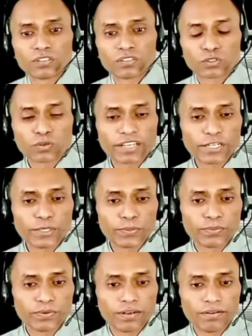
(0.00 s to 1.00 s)
So can you
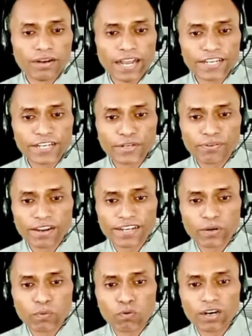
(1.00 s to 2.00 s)
identify
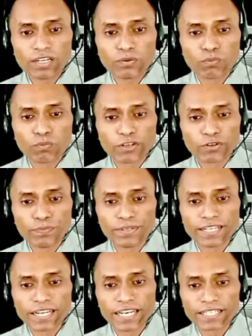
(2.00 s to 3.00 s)
the word? What will be the
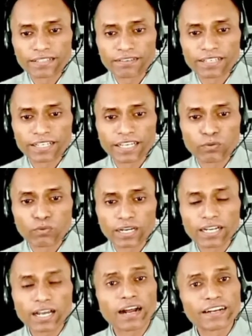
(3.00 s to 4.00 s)
letter here? What
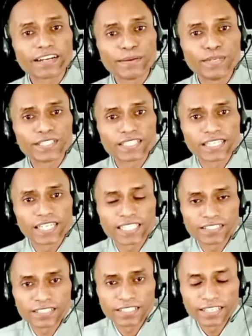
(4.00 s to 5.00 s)
are the missing
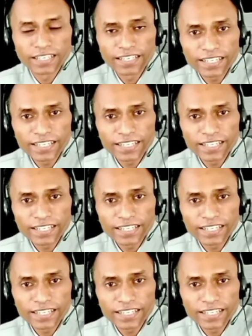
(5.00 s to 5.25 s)
letters here?